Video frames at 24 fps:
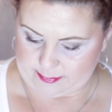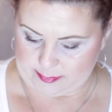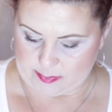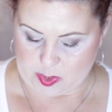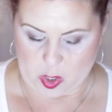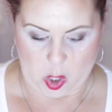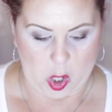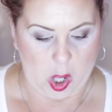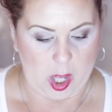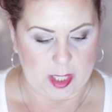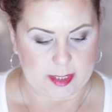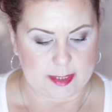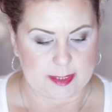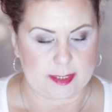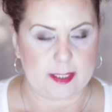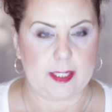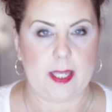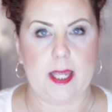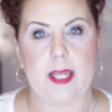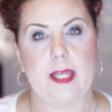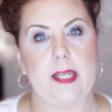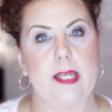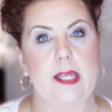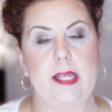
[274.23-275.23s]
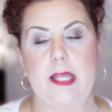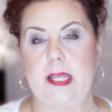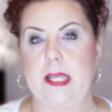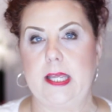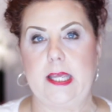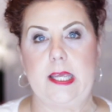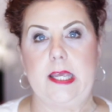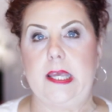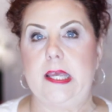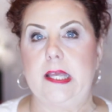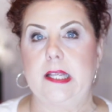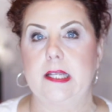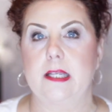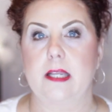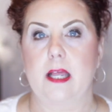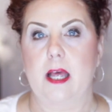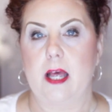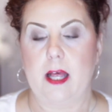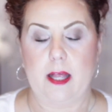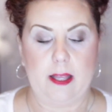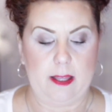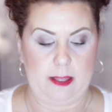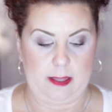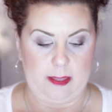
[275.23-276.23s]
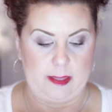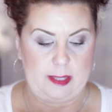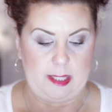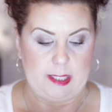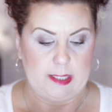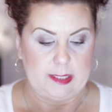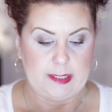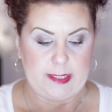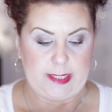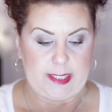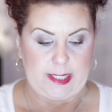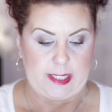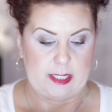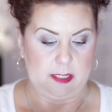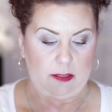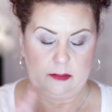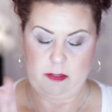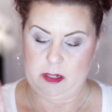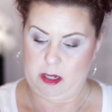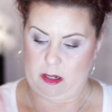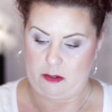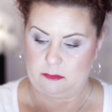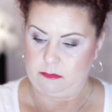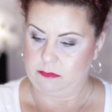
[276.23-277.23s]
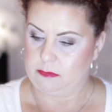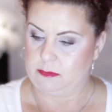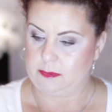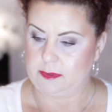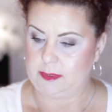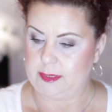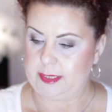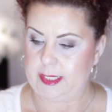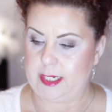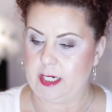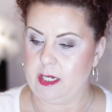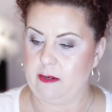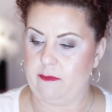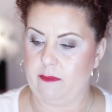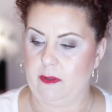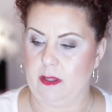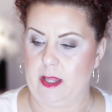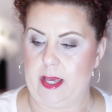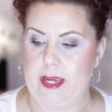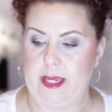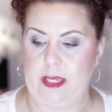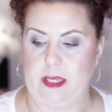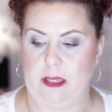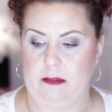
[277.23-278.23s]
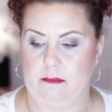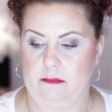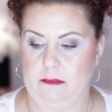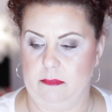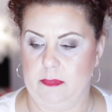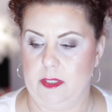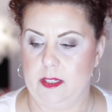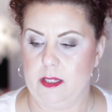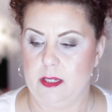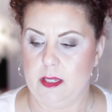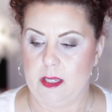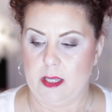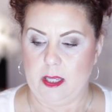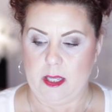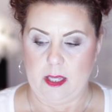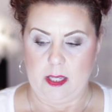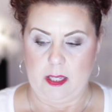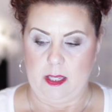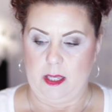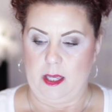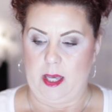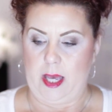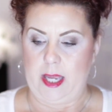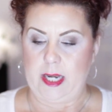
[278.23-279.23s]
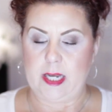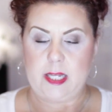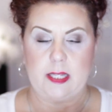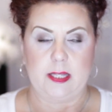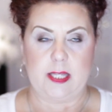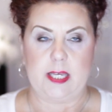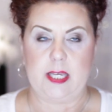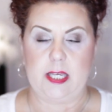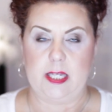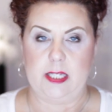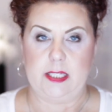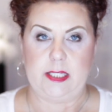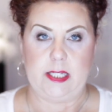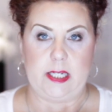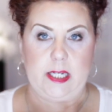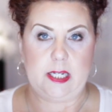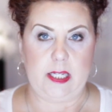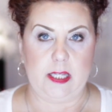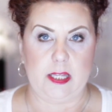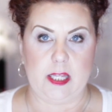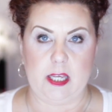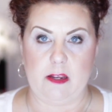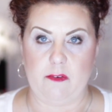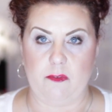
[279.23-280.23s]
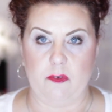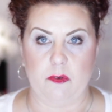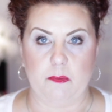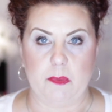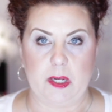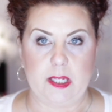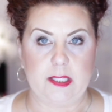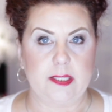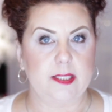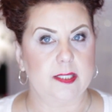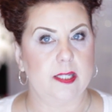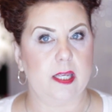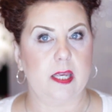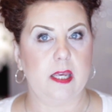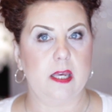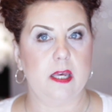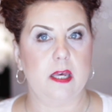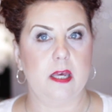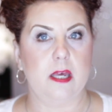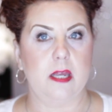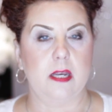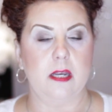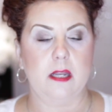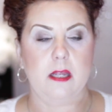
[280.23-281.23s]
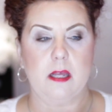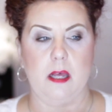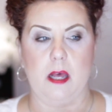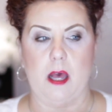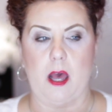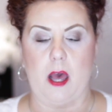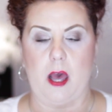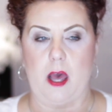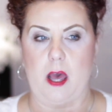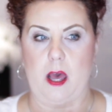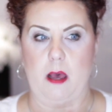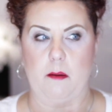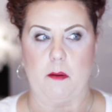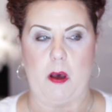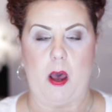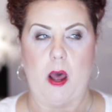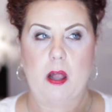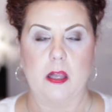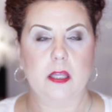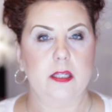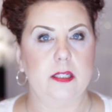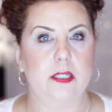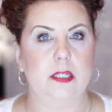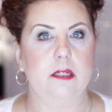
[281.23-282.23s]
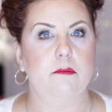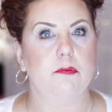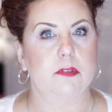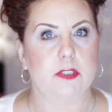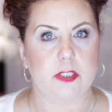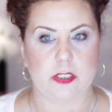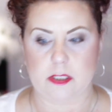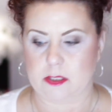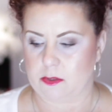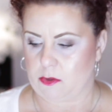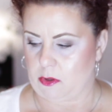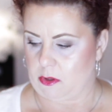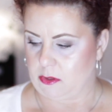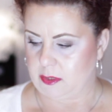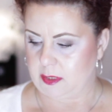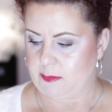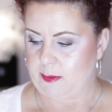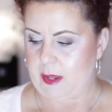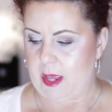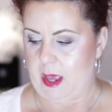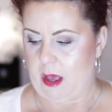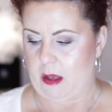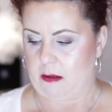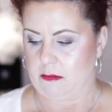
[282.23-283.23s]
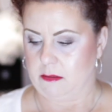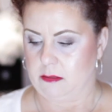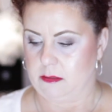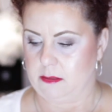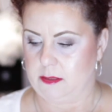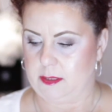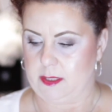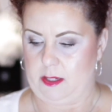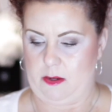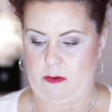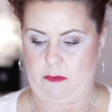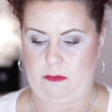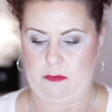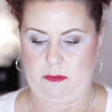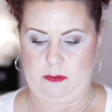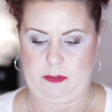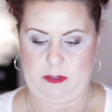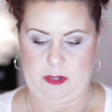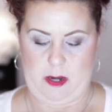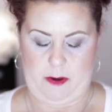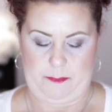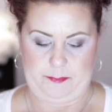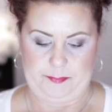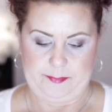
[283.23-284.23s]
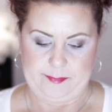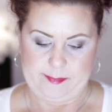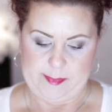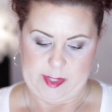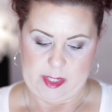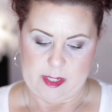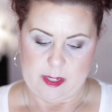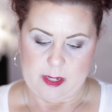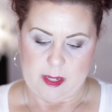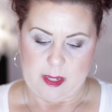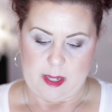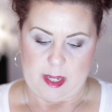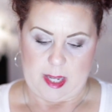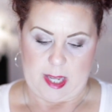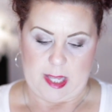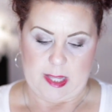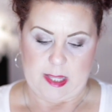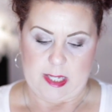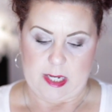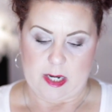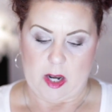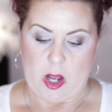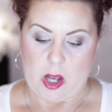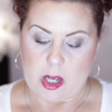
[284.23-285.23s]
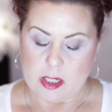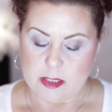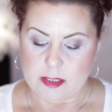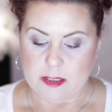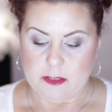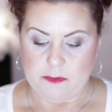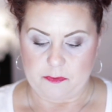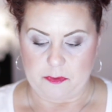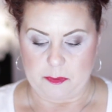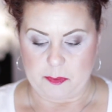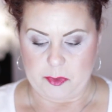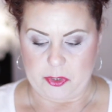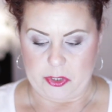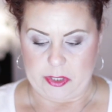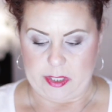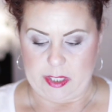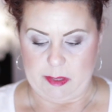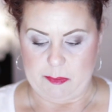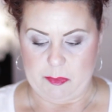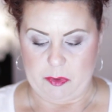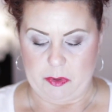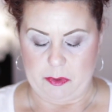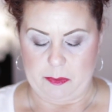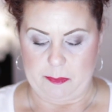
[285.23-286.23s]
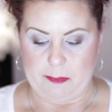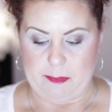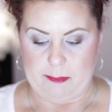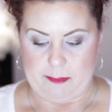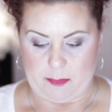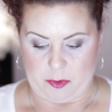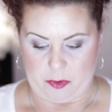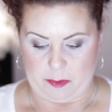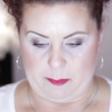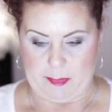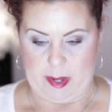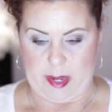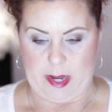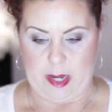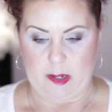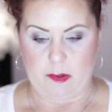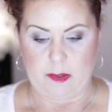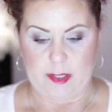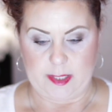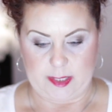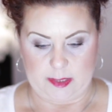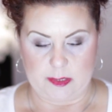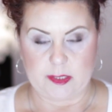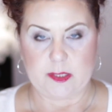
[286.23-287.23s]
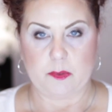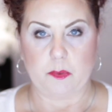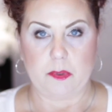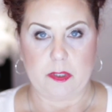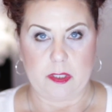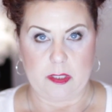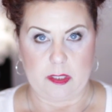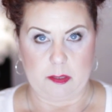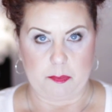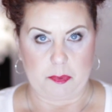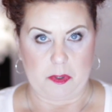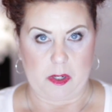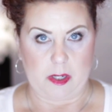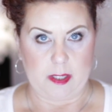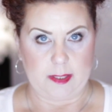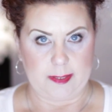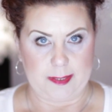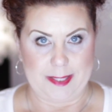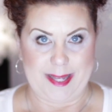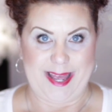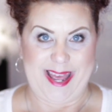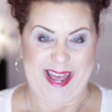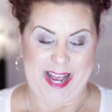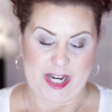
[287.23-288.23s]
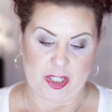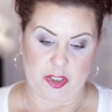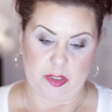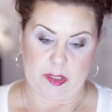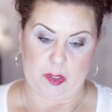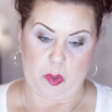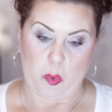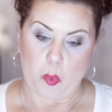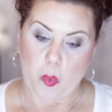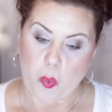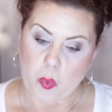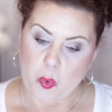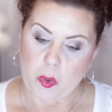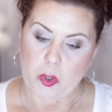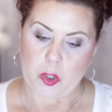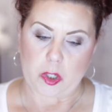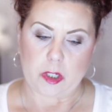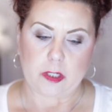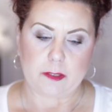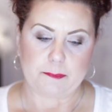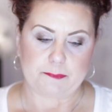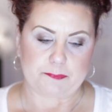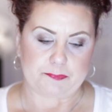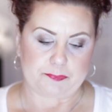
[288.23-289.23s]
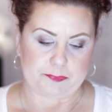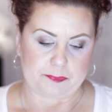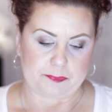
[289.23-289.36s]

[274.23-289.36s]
Not in the leak. No. Didn't even like it. I didn't think it did anything for my skin. Um, all it did was just gross me out. So, no. And then also from Dirty Mer Mermaid, this is one of the products that I actually ordered.